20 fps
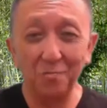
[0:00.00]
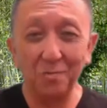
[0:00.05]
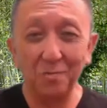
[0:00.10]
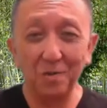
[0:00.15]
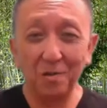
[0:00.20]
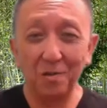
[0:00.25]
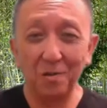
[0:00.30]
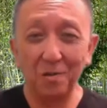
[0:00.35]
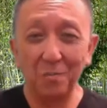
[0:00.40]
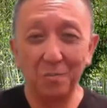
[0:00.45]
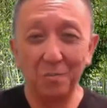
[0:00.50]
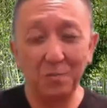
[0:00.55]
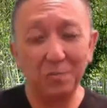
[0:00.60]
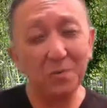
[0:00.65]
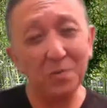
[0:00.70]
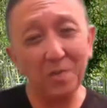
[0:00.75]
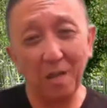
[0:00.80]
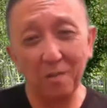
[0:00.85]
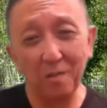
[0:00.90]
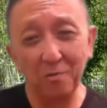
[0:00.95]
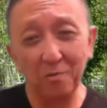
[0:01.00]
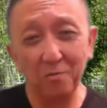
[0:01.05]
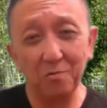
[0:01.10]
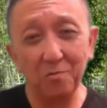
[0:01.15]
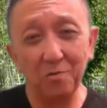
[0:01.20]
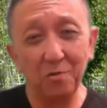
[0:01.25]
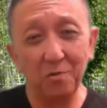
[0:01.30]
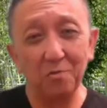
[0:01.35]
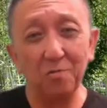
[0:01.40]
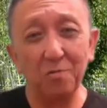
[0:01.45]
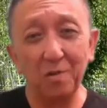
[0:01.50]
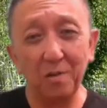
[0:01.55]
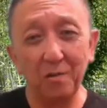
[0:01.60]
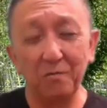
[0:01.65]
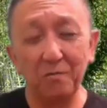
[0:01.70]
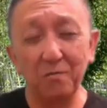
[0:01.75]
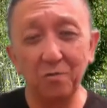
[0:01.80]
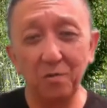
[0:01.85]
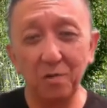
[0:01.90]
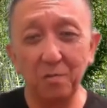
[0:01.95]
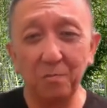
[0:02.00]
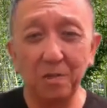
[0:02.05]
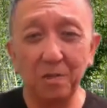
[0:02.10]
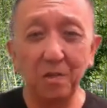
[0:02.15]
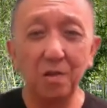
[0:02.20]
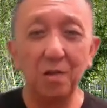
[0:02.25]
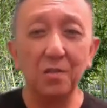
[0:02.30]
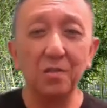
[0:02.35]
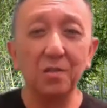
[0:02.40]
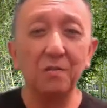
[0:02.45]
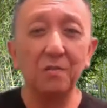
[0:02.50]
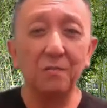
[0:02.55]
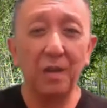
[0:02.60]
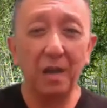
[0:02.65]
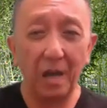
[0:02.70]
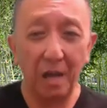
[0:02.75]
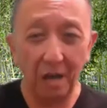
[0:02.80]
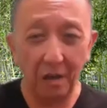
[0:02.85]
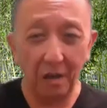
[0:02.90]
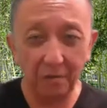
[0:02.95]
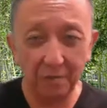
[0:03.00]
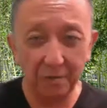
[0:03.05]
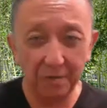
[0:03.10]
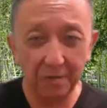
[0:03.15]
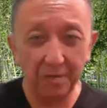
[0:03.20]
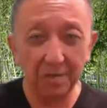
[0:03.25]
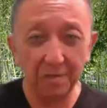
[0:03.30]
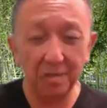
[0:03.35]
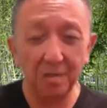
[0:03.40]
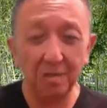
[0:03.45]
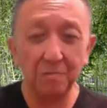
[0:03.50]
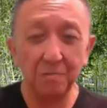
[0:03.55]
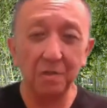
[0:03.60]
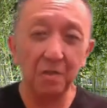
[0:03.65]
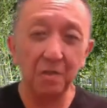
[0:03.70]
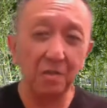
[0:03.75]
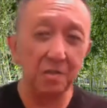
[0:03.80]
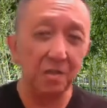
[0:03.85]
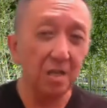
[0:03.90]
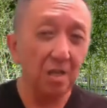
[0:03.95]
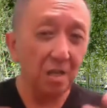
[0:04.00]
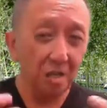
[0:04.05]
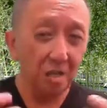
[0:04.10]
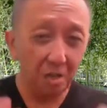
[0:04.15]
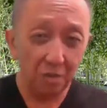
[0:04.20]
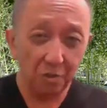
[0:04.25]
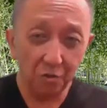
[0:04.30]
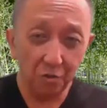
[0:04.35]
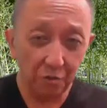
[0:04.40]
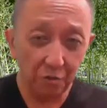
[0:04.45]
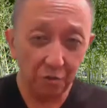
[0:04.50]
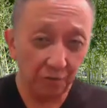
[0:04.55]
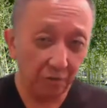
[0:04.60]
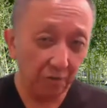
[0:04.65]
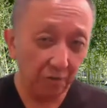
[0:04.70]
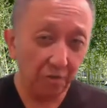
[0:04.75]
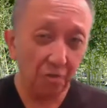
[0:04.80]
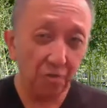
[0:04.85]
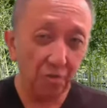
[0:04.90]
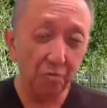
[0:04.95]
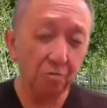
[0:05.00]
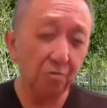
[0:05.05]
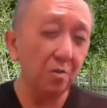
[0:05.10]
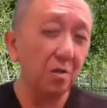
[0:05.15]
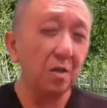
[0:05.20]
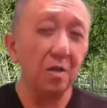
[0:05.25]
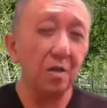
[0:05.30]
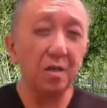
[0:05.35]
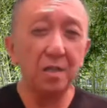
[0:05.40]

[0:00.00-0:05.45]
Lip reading: because people tell you, no, you have to do it because of health reason, because it's good for you.